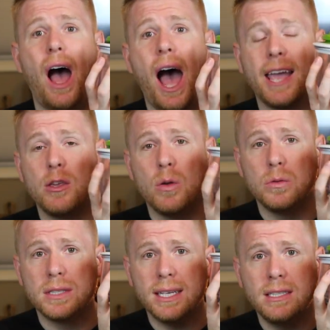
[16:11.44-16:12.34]
I
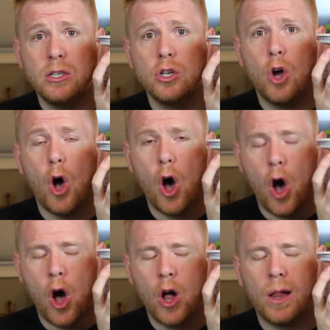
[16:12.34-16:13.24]
use it
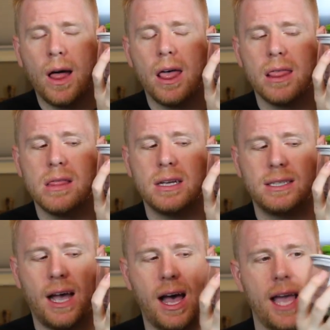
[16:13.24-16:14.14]
all the
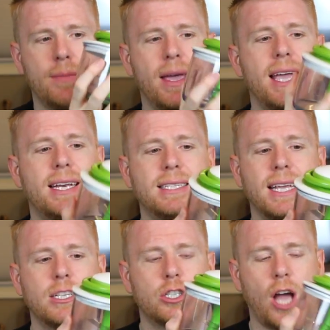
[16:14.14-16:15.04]
time. It is
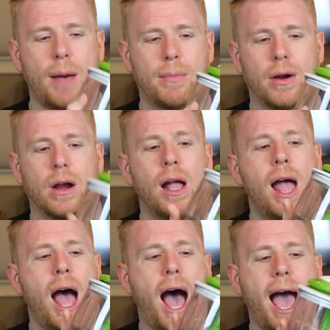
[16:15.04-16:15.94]
a chopper.
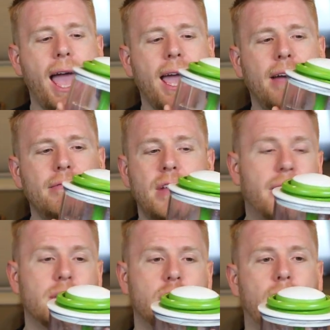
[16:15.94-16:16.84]
I have
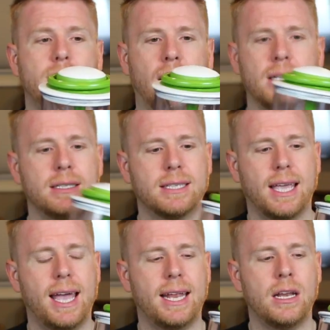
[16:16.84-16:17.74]
never chopped onions
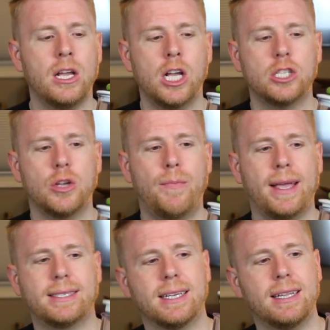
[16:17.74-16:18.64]
again. So
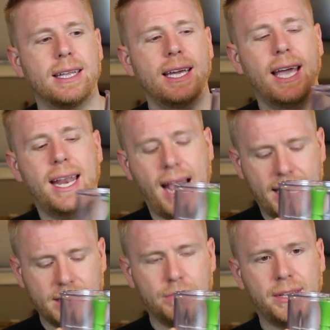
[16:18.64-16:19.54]
basically, it
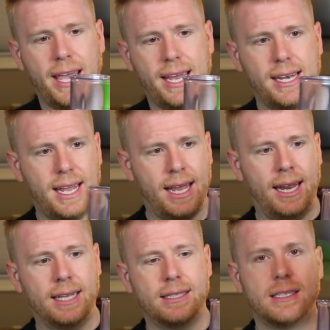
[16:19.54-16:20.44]
has a blade
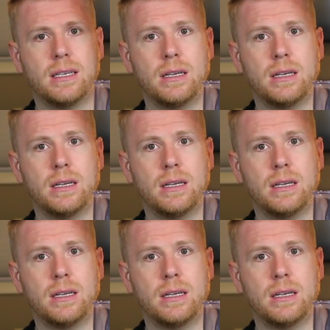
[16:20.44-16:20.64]
in it.